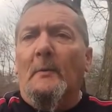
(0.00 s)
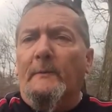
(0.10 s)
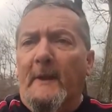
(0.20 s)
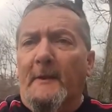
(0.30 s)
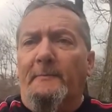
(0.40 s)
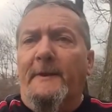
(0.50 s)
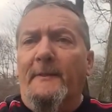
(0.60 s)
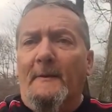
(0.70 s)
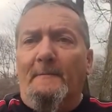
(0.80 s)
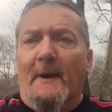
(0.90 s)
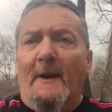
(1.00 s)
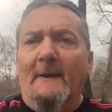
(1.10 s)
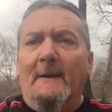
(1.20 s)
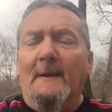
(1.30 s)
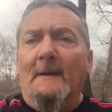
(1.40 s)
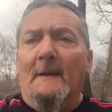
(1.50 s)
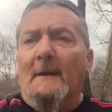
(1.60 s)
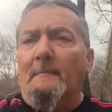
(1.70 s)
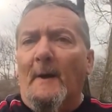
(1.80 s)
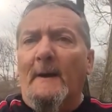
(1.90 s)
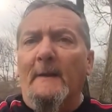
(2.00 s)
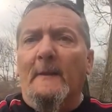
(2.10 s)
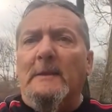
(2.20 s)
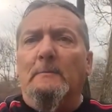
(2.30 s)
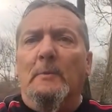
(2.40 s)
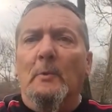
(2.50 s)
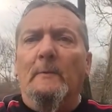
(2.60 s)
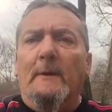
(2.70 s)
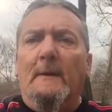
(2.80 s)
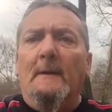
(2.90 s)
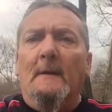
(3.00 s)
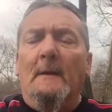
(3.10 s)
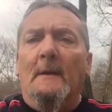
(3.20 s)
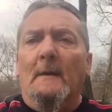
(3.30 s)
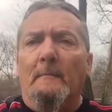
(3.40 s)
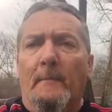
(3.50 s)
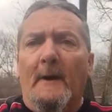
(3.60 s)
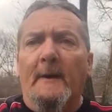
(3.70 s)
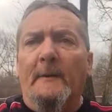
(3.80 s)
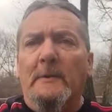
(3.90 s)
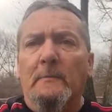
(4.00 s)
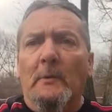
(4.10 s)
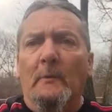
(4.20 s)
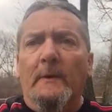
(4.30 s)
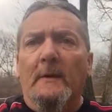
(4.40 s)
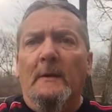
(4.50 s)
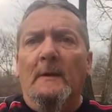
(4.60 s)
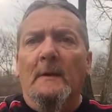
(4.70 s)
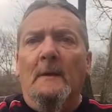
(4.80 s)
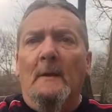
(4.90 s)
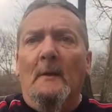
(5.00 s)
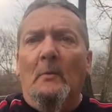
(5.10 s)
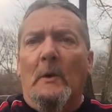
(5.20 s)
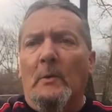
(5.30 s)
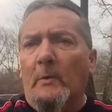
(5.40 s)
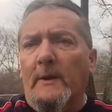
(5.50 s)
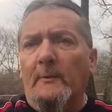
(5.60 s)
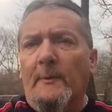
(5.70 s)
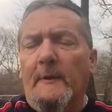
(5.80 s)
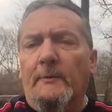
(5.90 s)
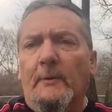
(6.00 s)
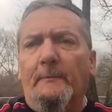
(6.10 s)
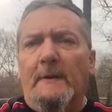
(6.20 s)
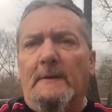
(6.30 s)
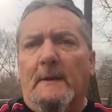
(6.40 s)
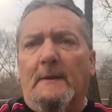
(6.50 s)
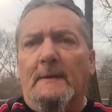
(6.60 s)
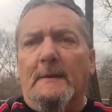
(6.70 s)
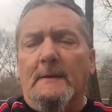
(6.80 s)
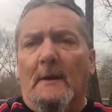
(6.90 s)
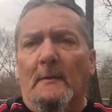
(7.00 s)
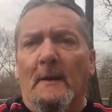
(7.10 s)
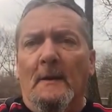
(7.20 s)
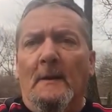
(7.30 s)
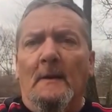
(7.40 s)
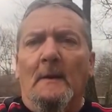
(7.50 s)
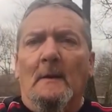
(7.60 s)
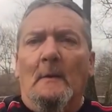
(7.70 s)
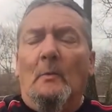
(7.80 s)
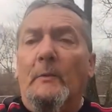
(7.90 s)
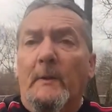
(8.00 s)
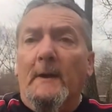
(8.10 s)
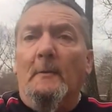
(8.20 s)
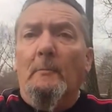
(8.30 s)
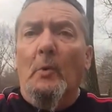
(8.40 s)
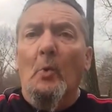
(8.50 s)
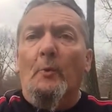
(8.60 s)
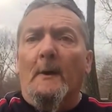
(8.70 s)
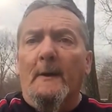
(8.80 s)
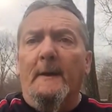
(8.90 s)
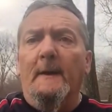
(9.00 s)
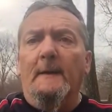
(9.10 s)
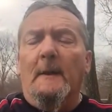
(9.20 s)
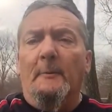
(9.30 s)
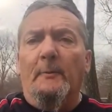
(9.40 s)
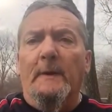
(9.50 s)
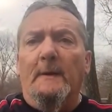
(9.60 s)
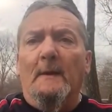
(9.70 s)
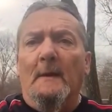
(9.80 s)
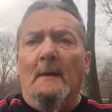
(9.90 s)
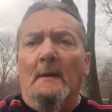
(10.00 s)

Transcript: We've got to be the body, a body that's moving, a body that's moving while we're waiting for that trumpet to sound, We've got to move our hands, our feet.